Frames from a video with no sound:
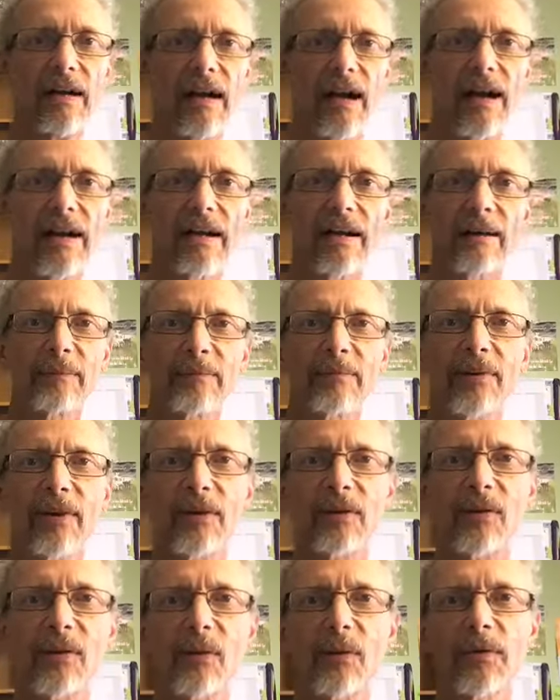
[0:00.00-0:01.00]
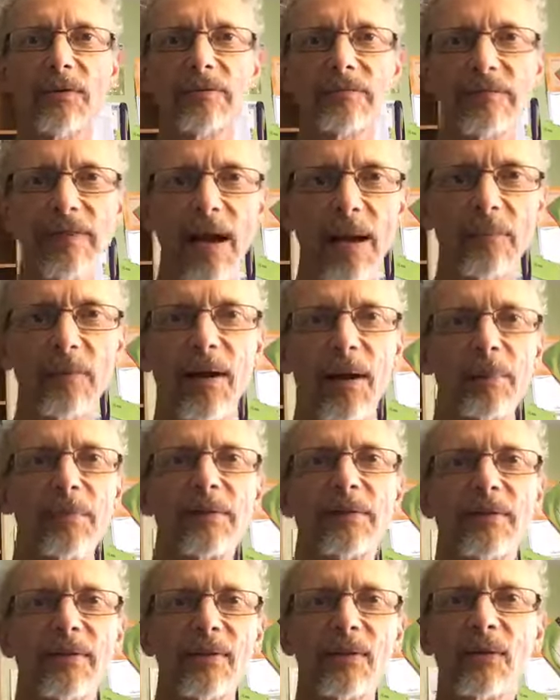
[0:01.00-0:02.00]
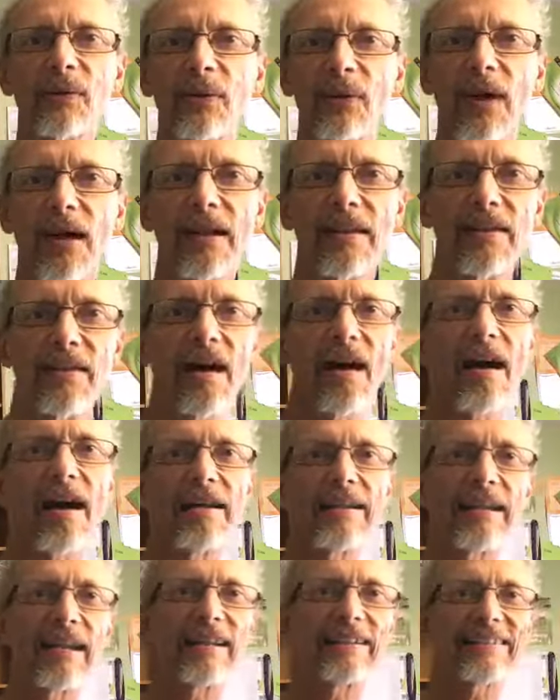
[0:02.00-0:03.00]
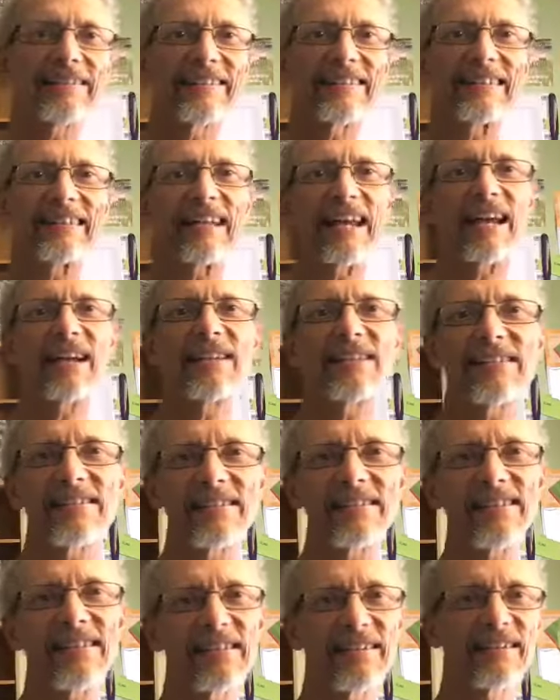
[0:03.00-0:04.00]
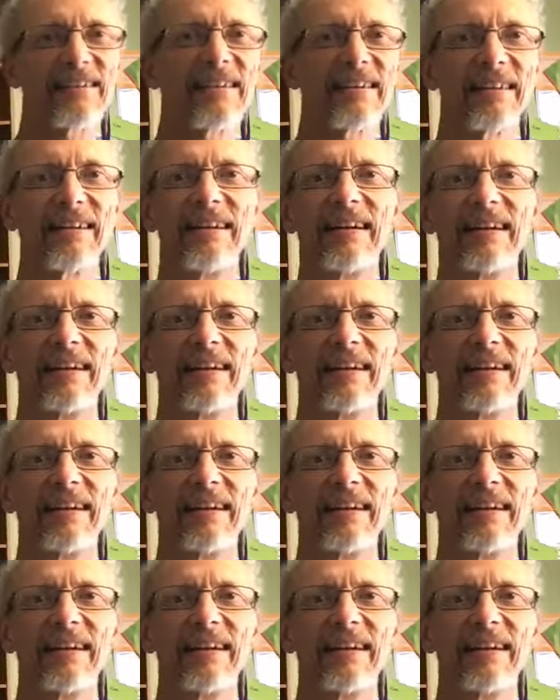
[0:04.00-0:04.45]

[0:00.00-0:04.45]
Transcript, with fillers: Hey, I'm Chuck Kewin. I'm coming to you 9-18-18.